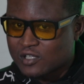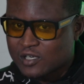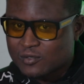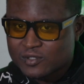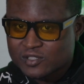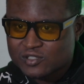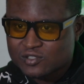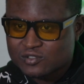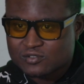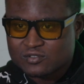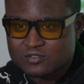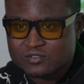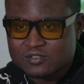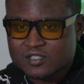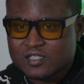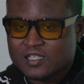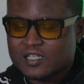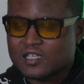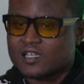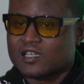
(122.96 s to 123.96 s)
I went to
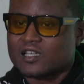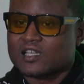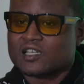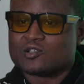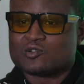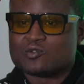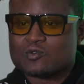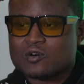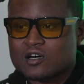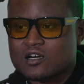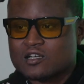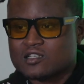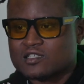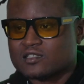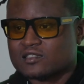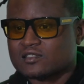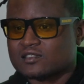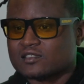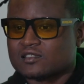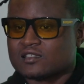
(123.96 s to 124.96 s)
in New
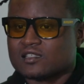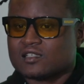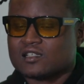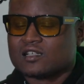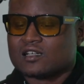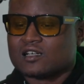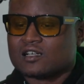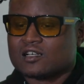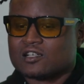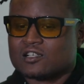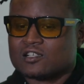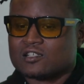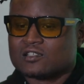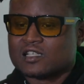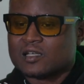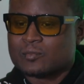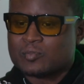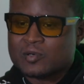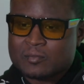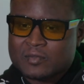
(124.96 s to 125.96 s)
Orleans.
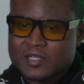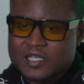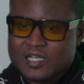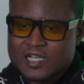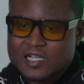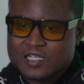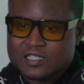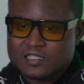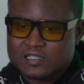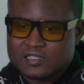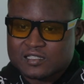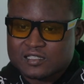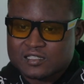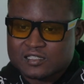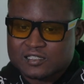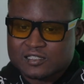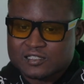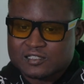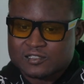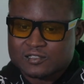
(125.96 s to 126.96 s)
They put me out
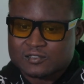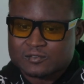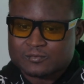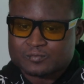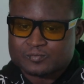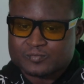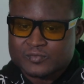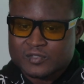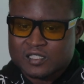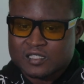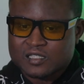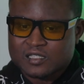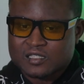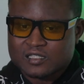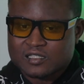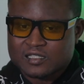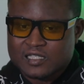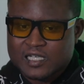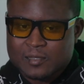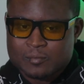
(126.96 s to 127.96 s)
of
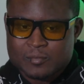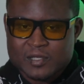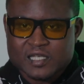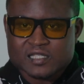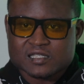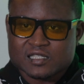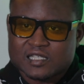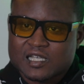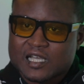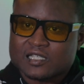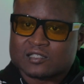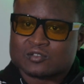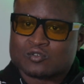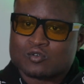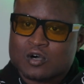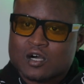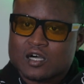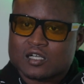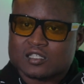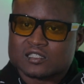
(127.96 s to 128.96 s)
basically like
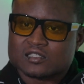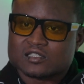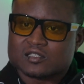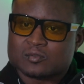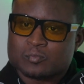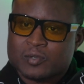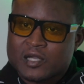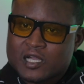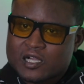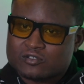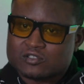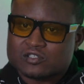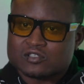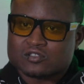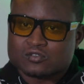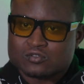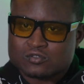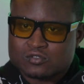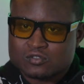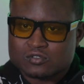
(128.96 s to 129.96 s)
New Orleans Parish
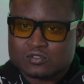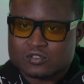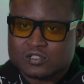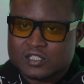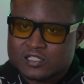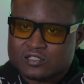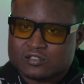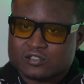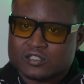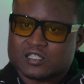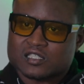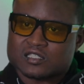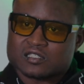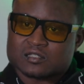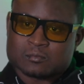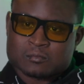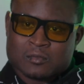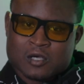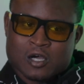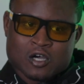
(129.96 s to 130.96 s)
School District,
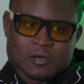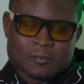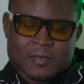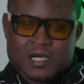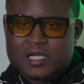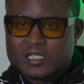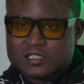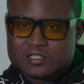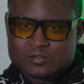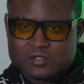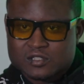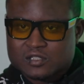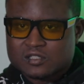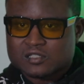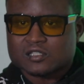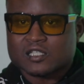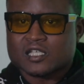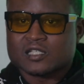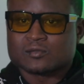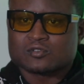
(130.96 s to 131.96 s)
because all my cousins went to the
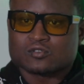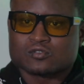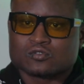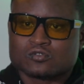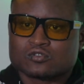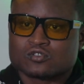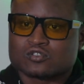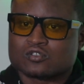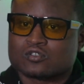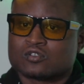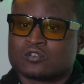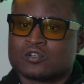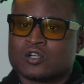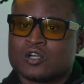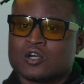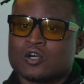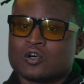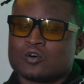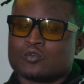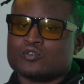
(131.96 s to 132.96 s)
same school, so
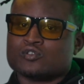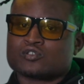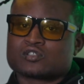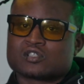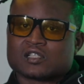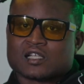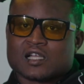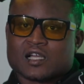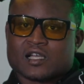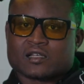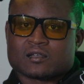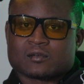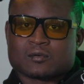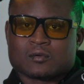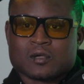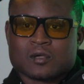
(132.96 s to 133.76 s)
we used to like